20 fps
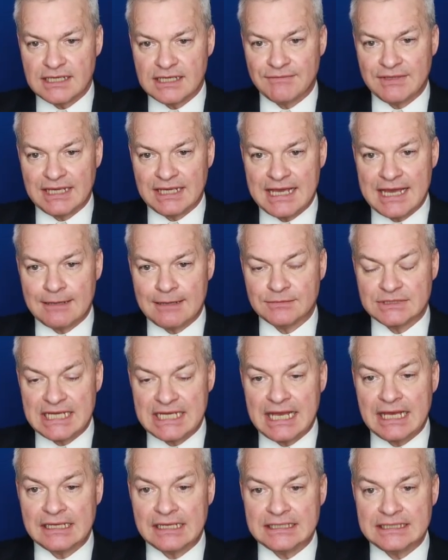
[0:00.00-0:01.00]
having kept
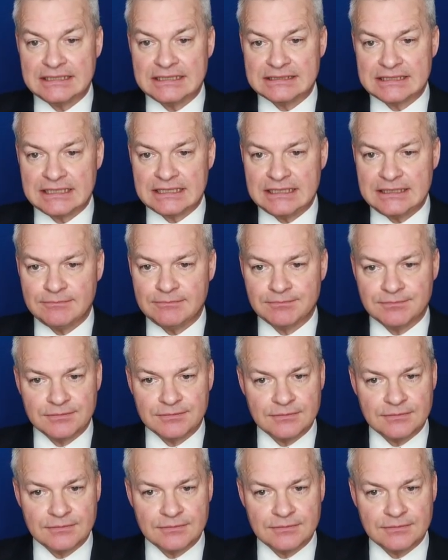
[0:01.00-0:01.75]
L-E-T.